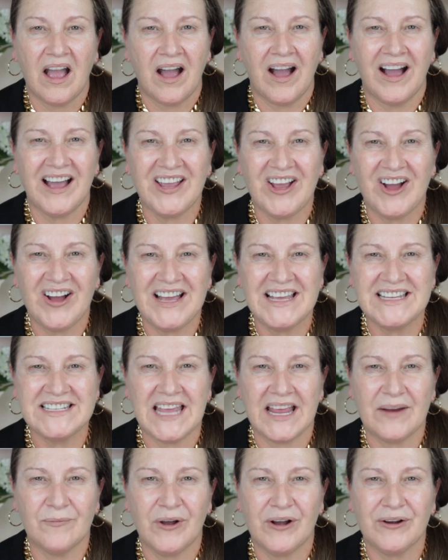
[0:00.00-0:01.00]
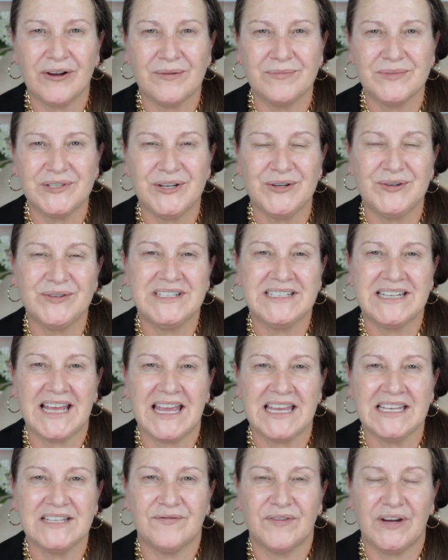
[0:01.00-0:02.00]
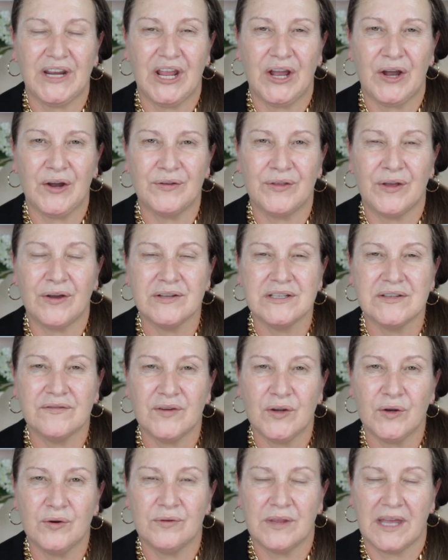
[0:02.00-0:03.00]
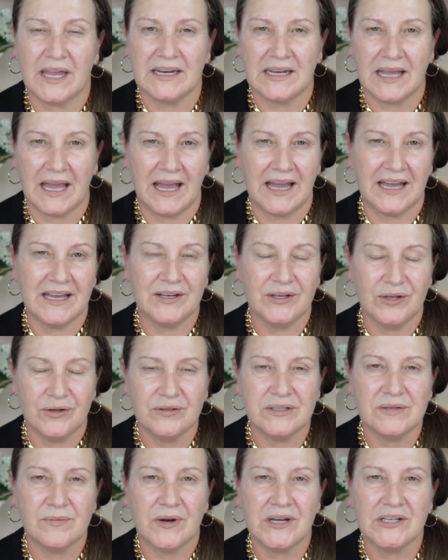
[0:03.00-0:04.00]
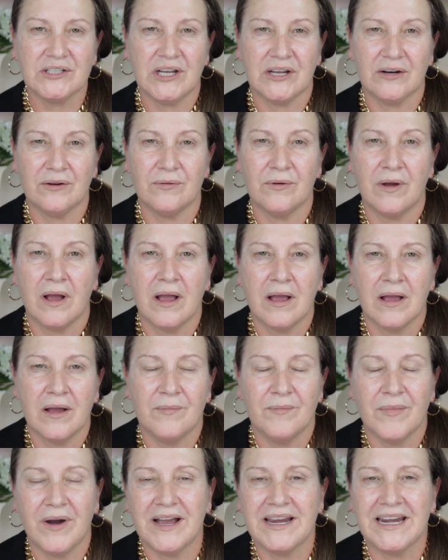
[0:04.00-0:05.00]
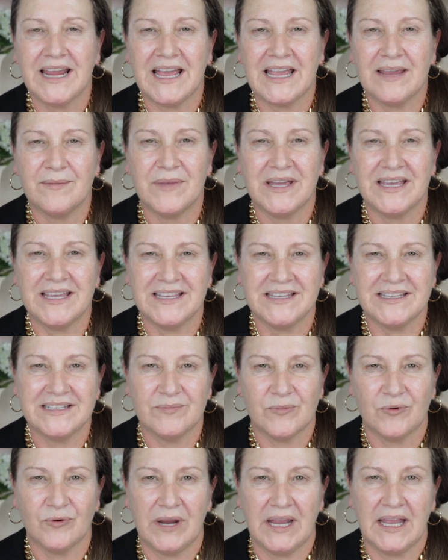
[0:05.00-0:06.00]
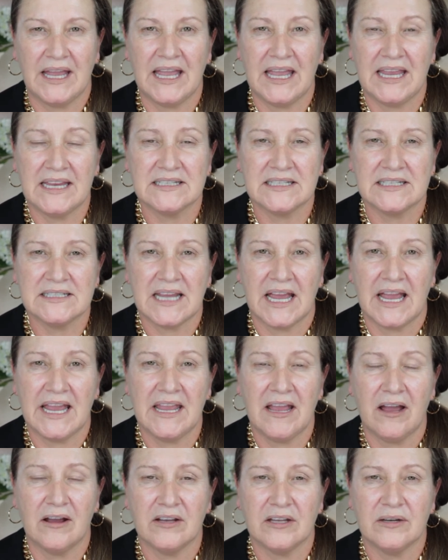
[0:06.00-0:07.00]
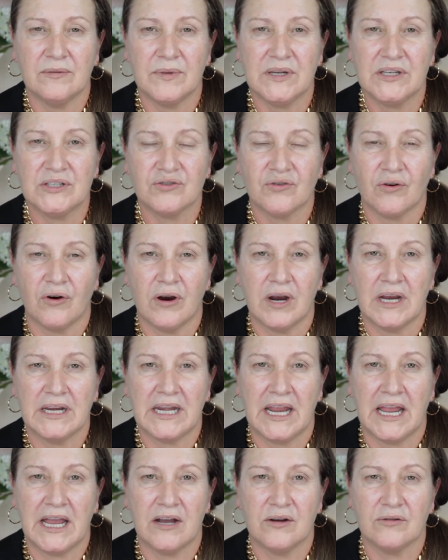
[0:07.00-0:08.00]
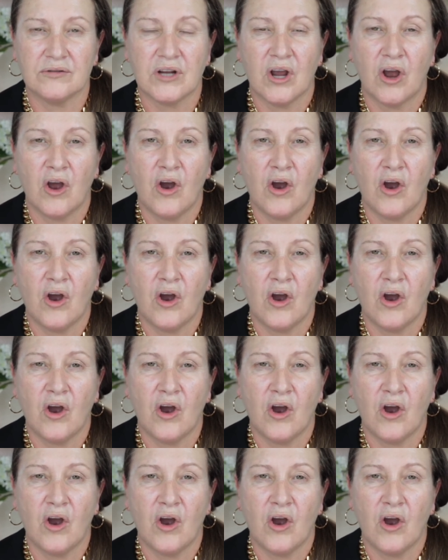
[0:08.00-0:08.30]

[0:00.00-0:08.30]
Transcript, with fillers: Hi guys, and welcome to today's video. Those of you that are new to my channel, my name is Maria, and today I'm going to be trying out